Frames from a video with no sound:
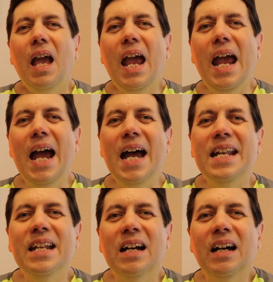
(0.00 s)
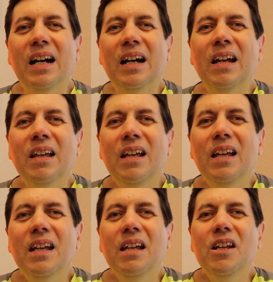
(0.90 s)
And
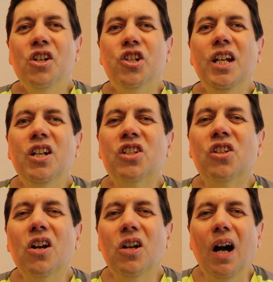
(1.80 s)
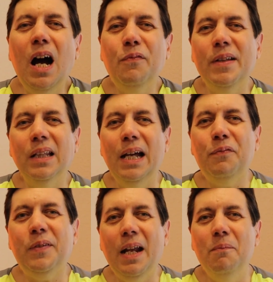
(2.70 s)
she just took off and
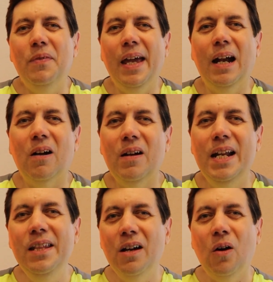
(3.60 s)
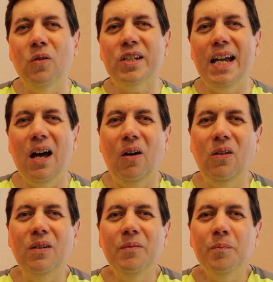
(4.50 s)
left him there in the
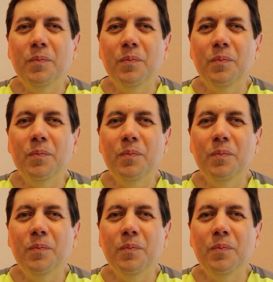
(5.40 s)
hotel